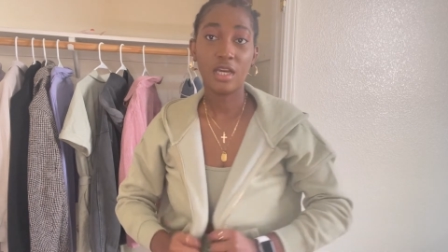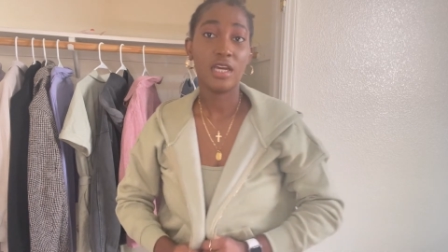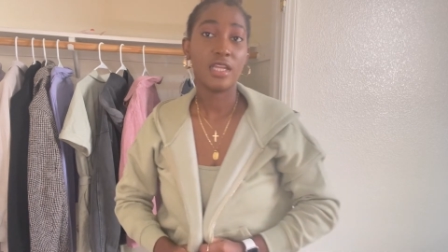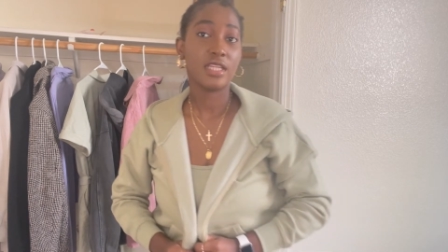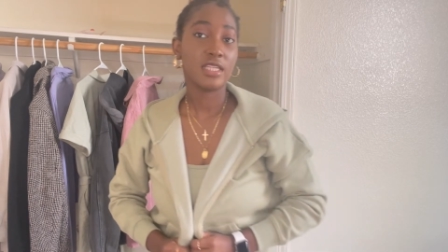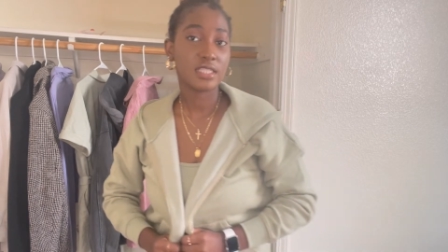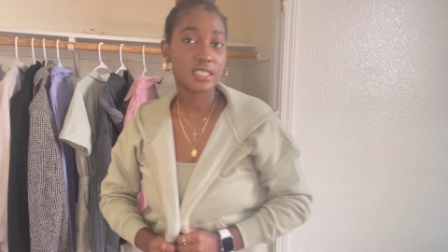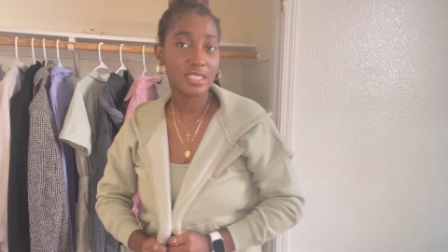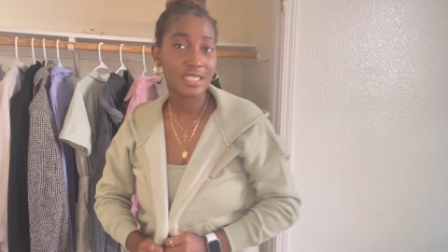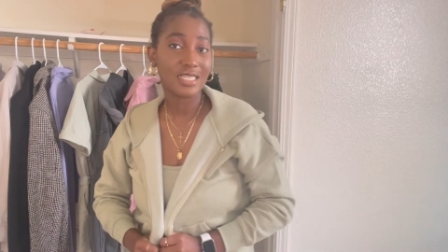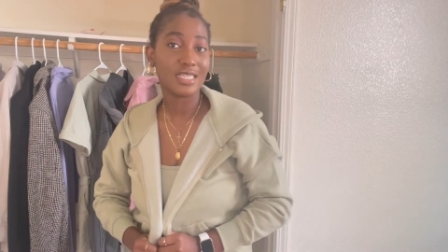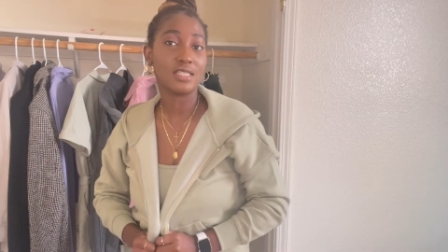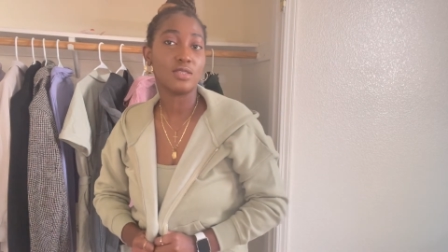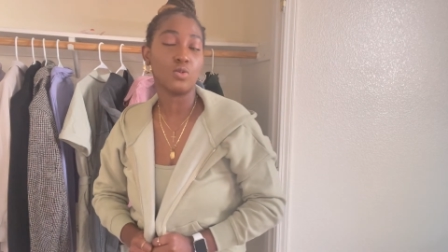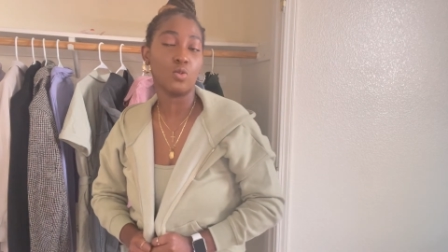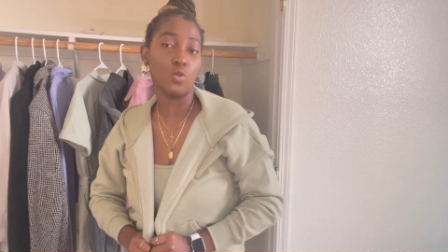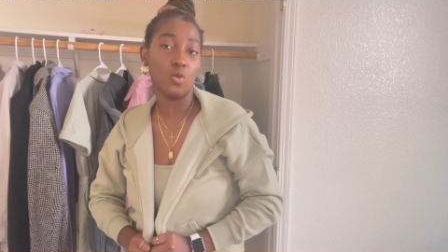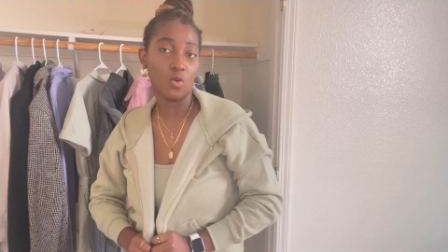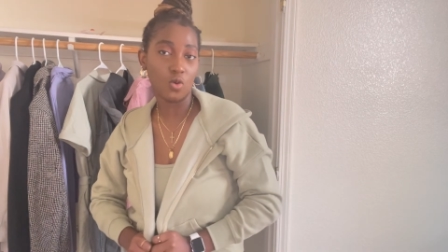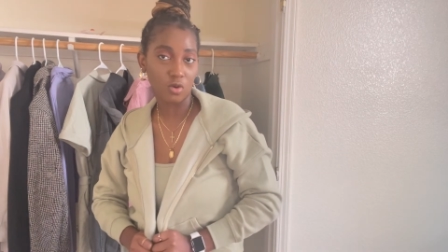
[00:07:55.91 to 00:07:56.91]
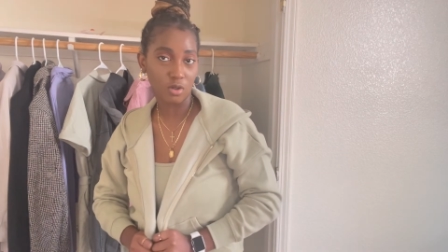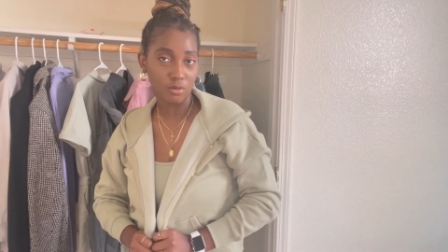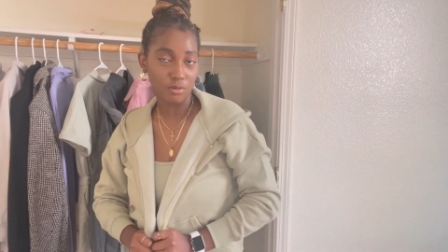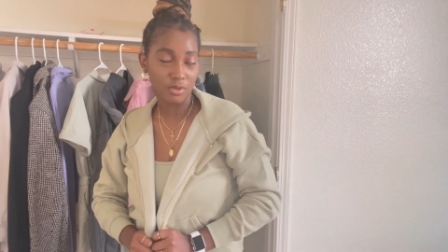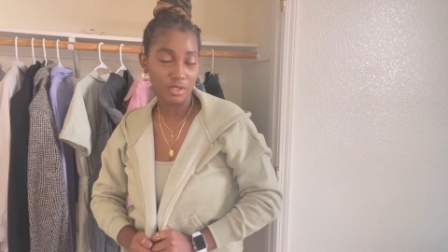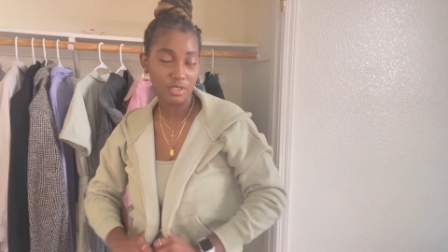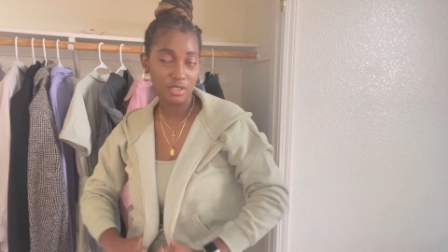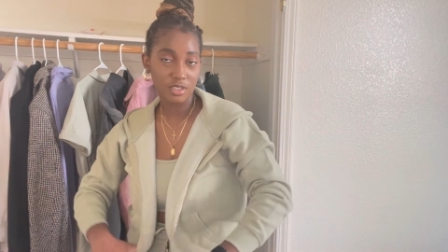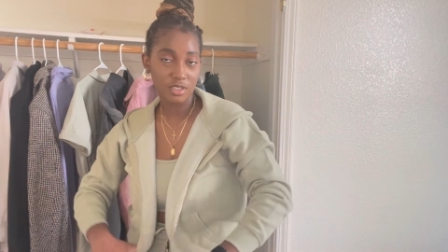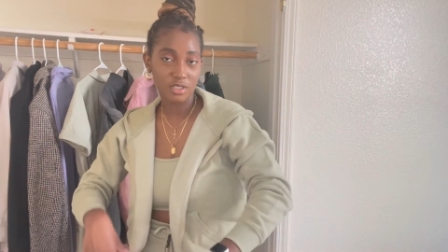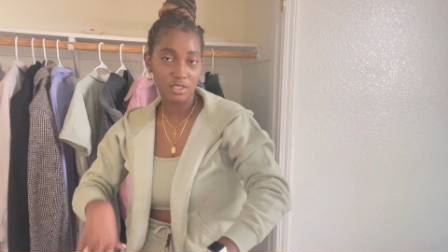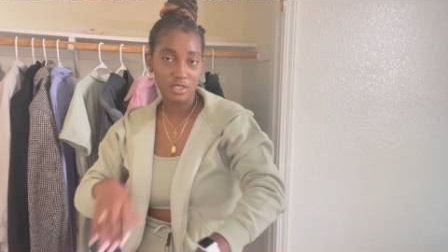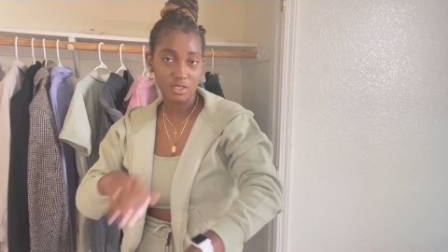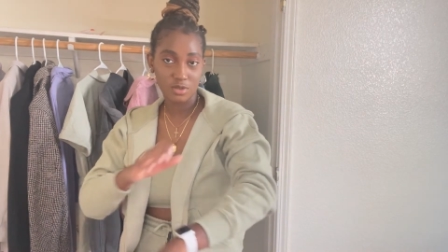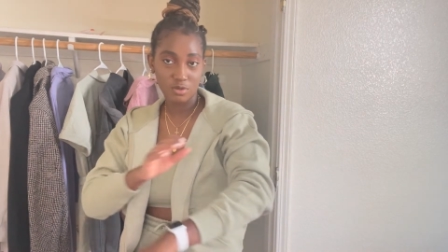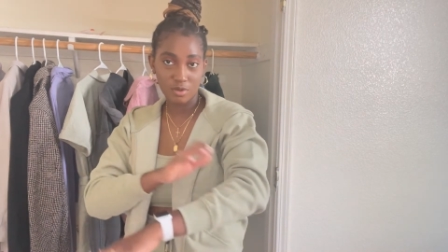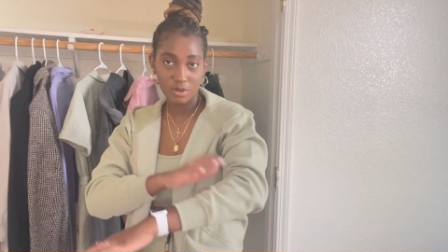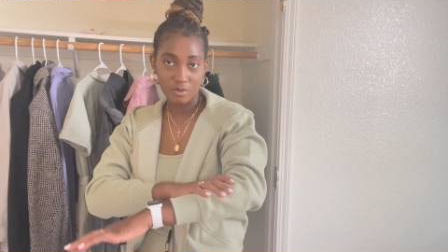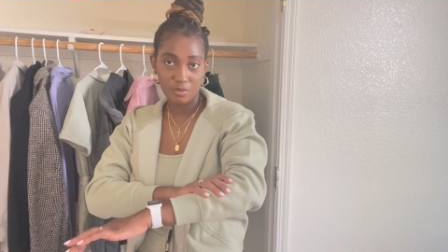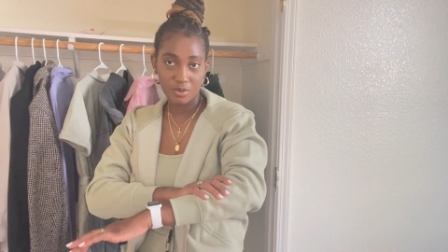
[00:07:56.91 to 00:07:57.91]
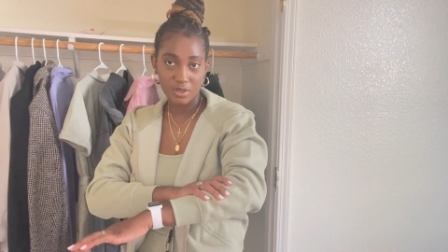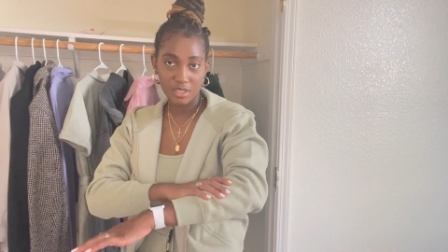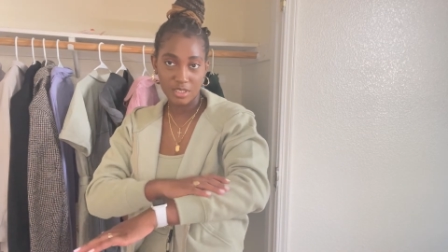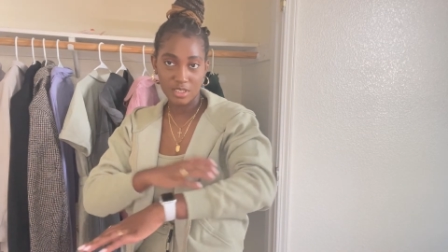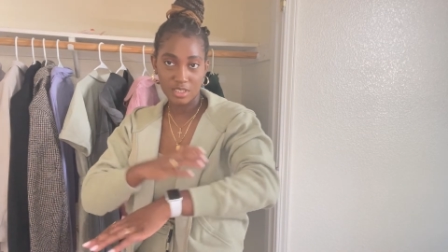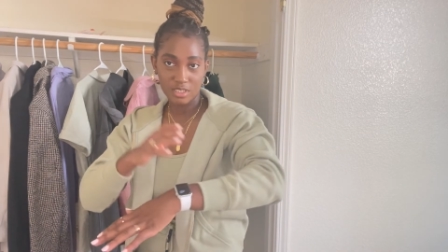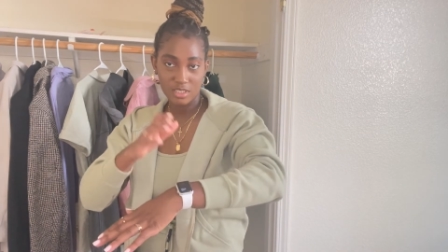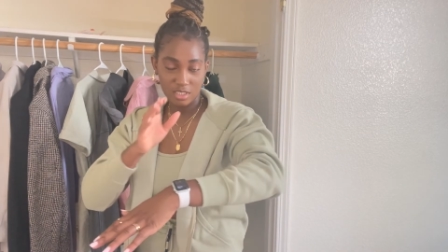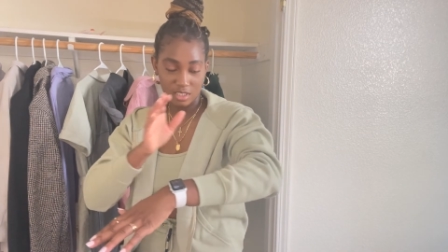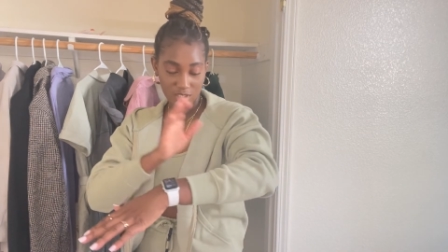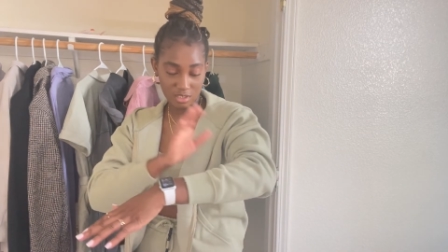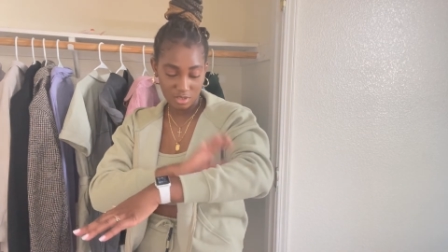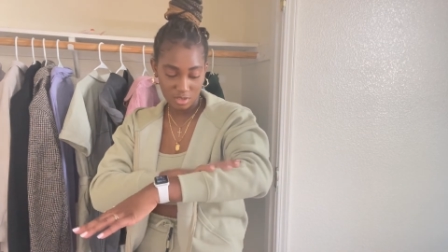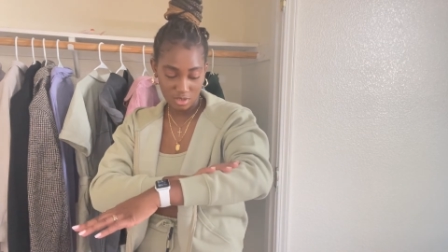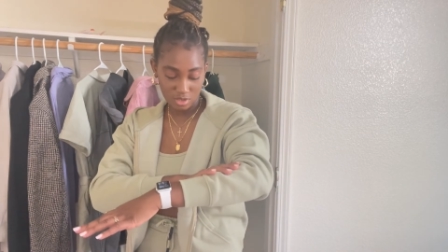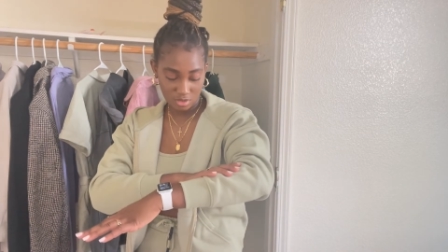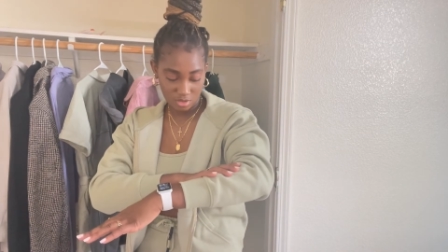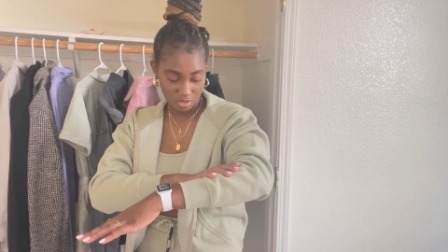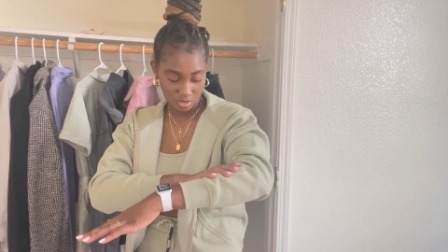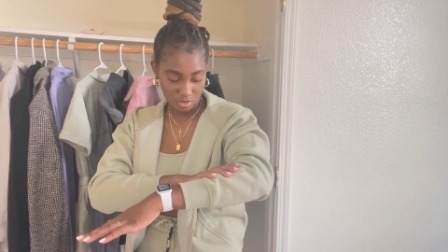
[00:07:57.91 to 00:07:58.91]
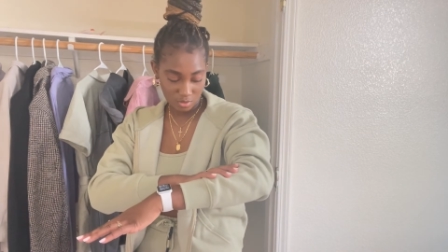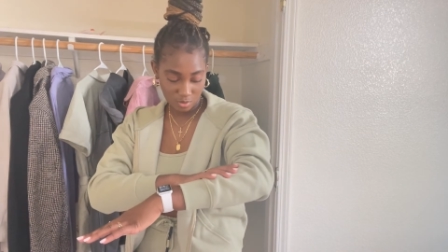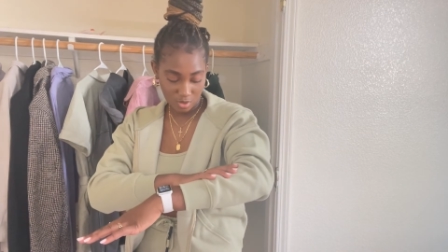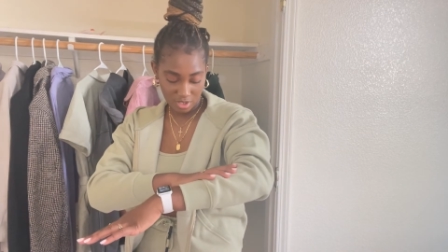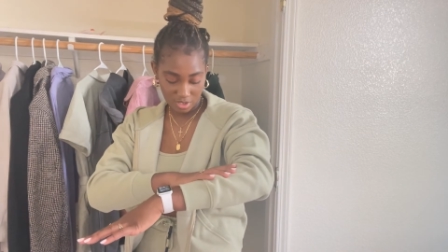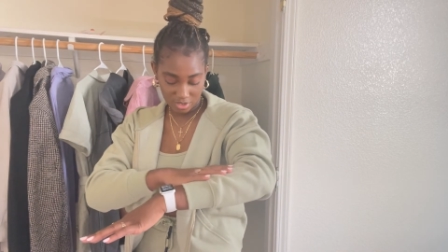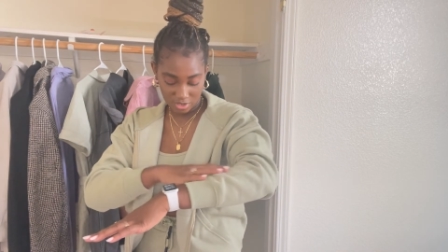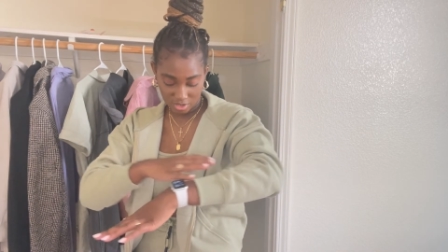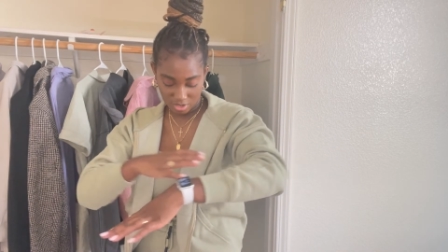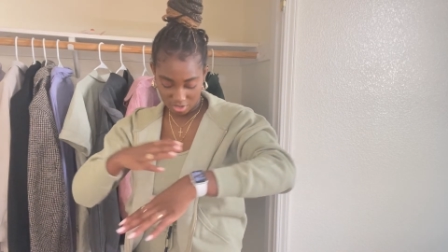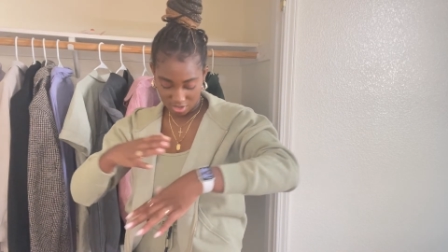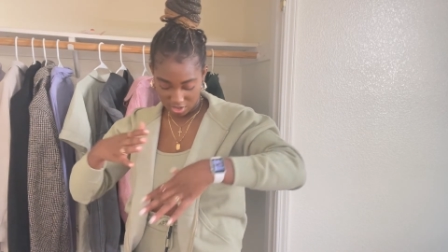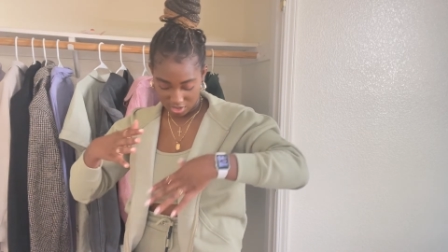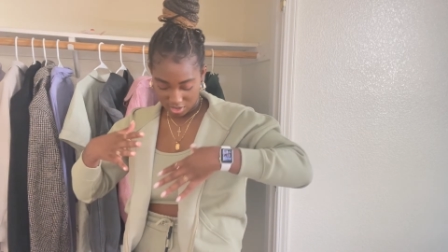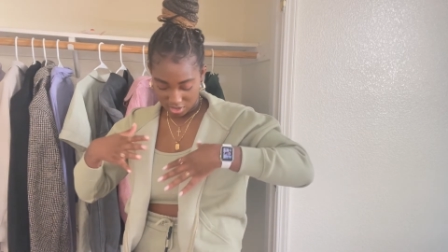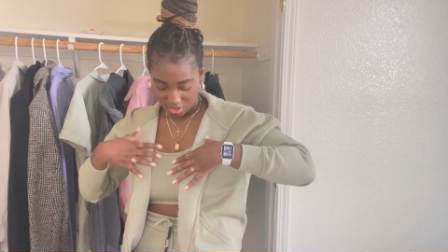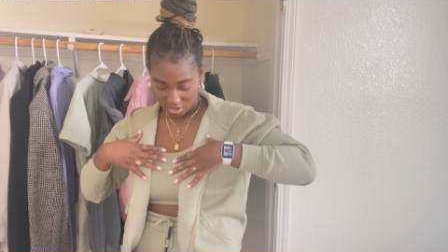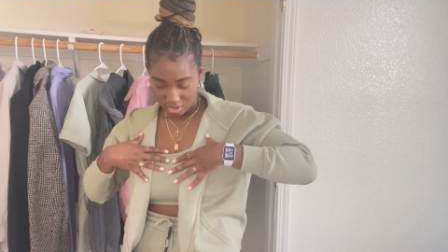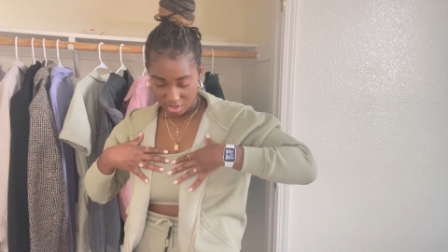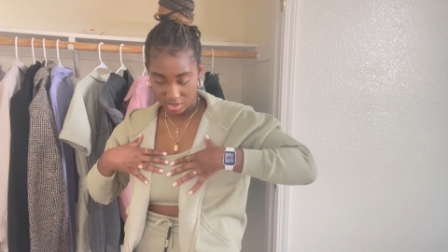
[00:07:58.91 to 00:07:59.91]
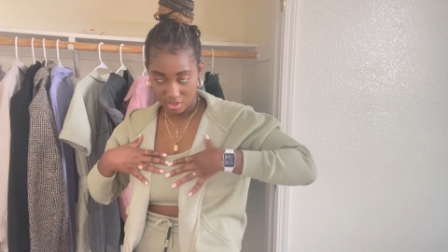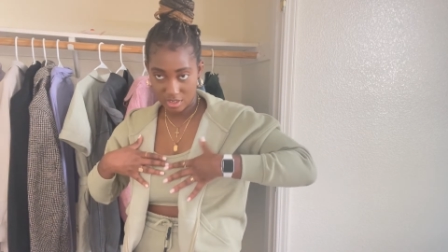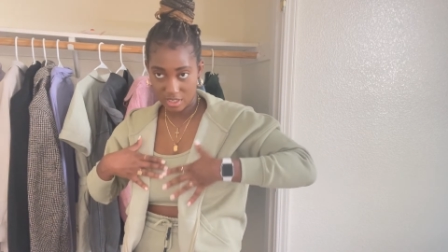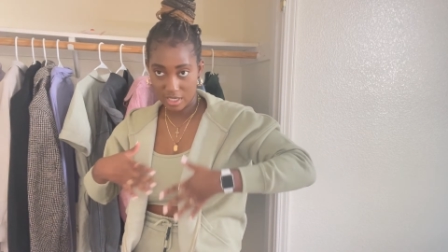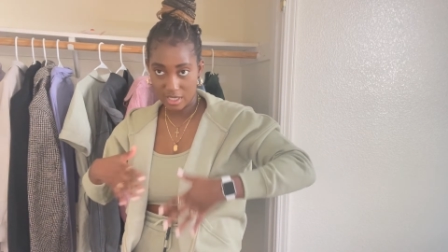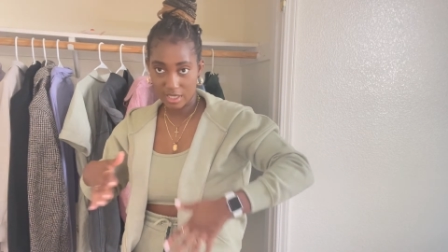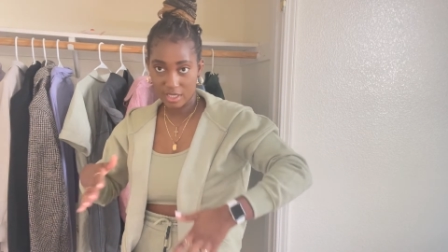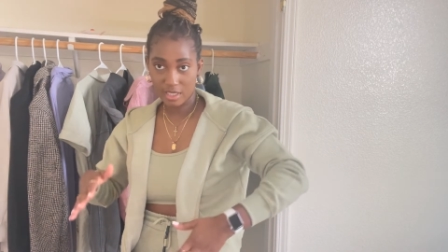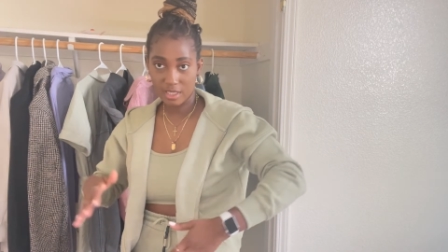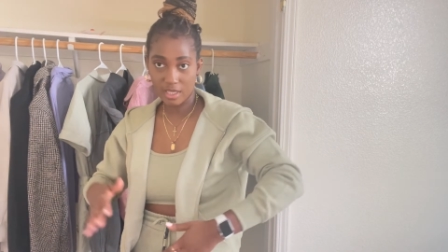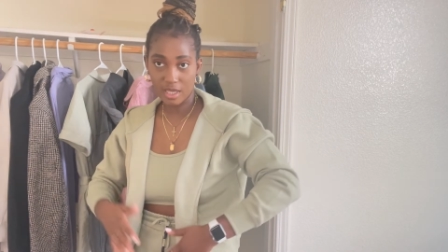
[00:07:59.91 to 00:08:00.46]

This thing is warm. This three-piece, it's a sweater, a tank,